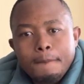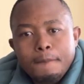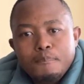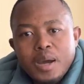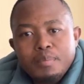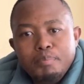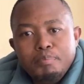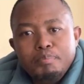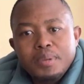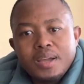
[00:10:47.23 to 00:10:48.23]
might
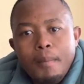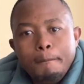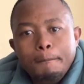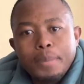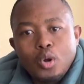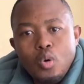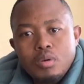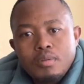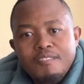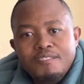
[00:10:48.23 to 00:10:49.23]
become
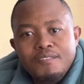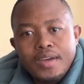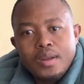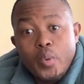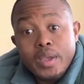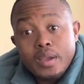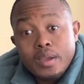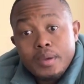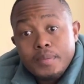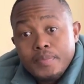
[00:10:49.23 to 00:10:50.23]
broke very
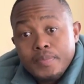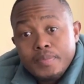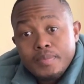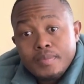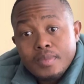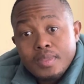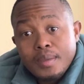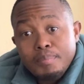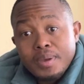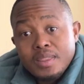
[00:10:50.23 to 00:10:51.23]
quick,
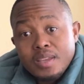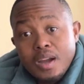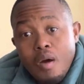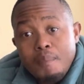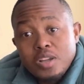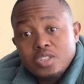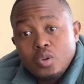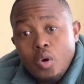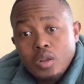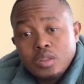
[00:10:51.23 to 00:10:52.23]
depending how much you
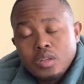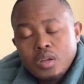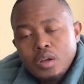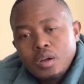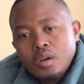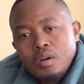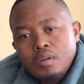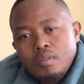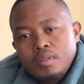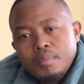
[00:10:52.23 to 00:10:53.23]
got
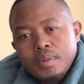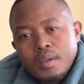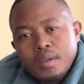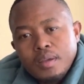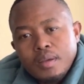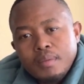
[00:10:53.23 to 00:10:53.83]
from the